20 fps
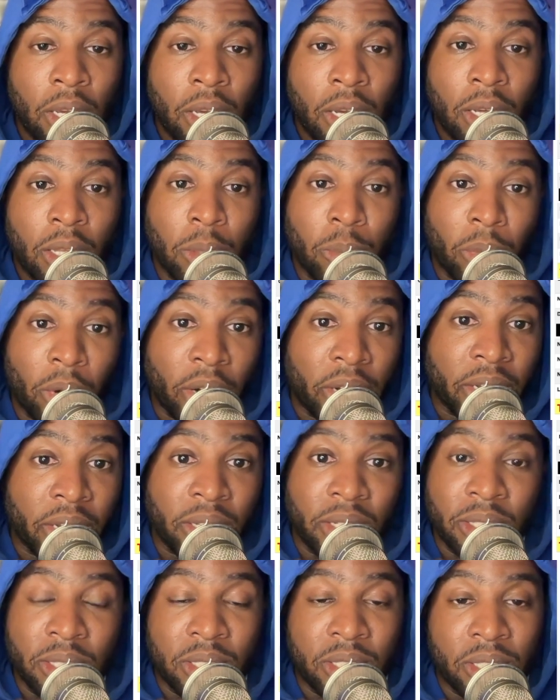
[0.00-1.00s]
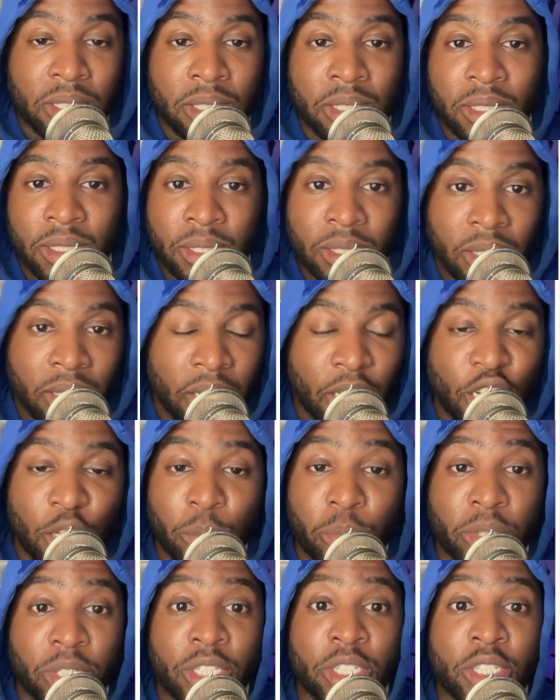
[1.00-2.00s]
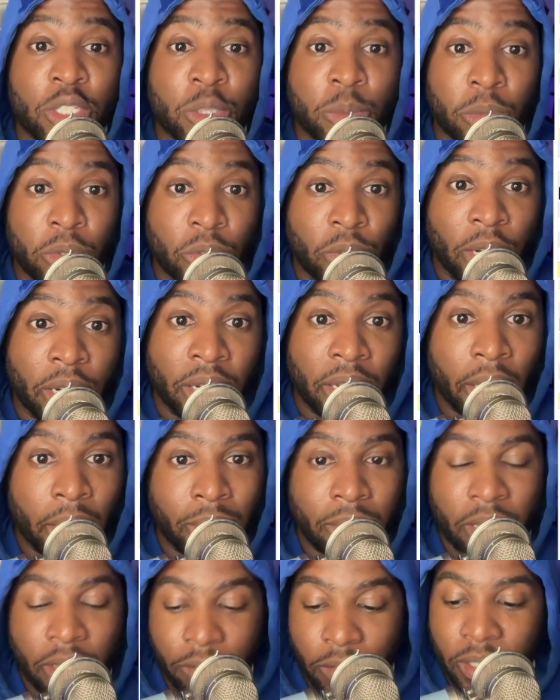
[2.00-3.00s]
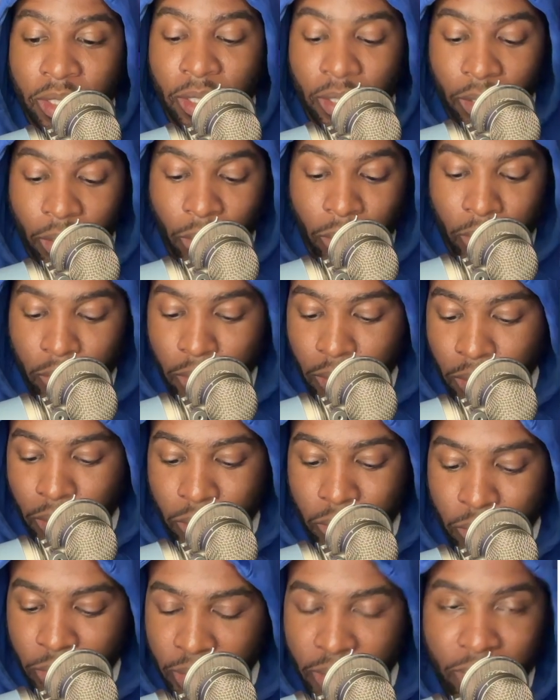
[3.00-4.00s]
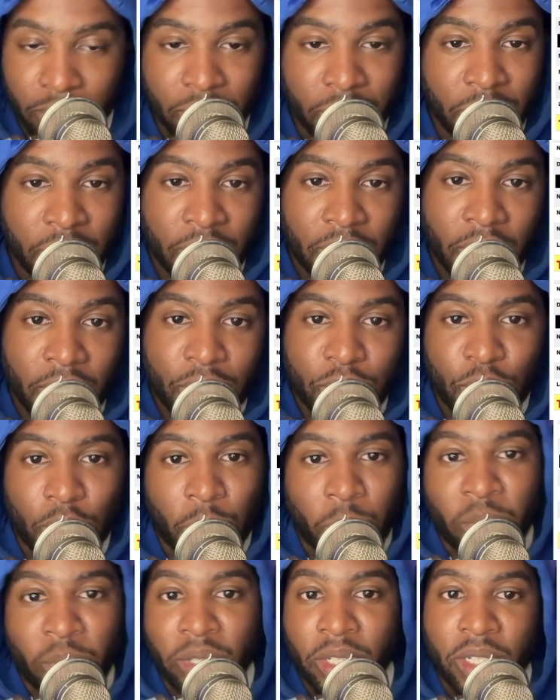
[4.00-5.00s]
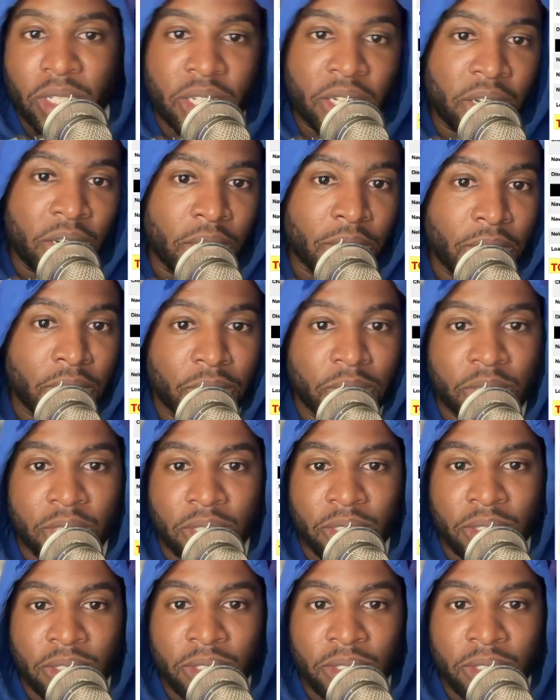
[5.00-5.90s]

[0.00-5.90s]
The market is just unpredictable right now with everything going on with Trump and the tariffs and